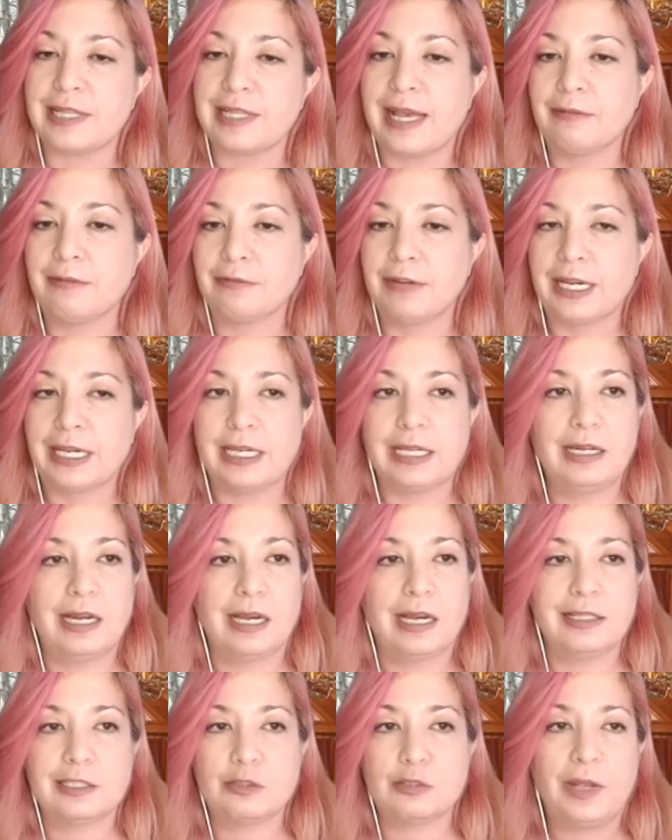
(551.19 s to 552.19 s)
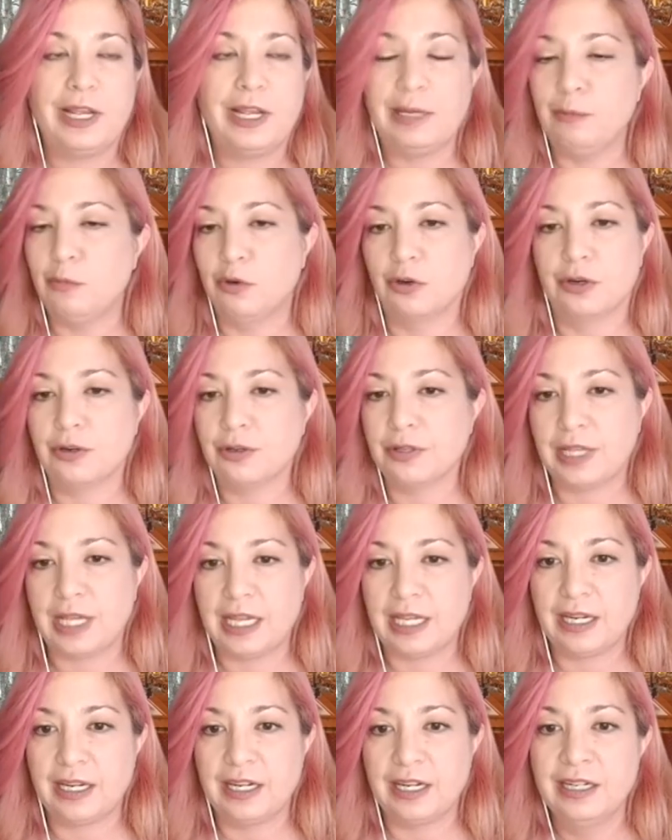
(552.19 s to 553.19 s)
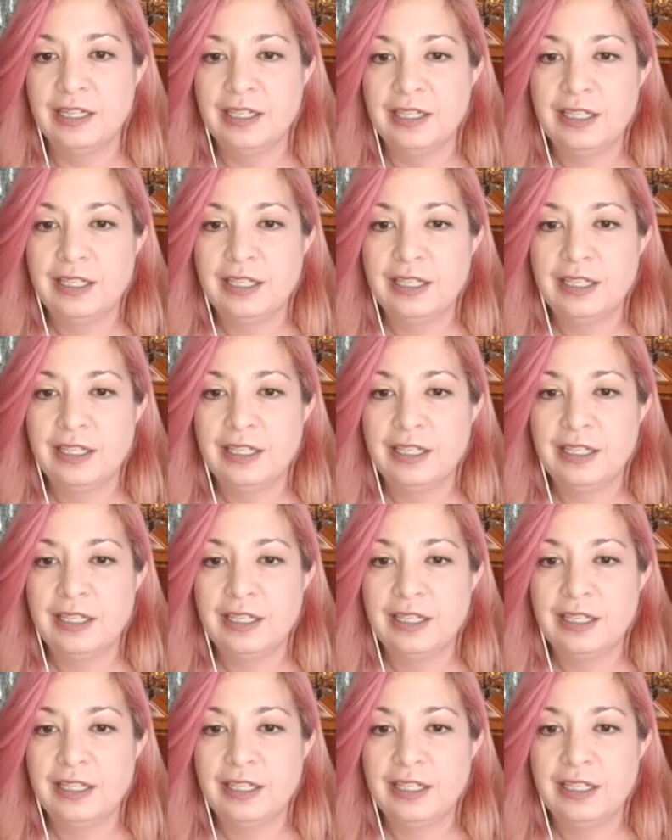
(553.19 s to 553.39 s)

that recognize way more than,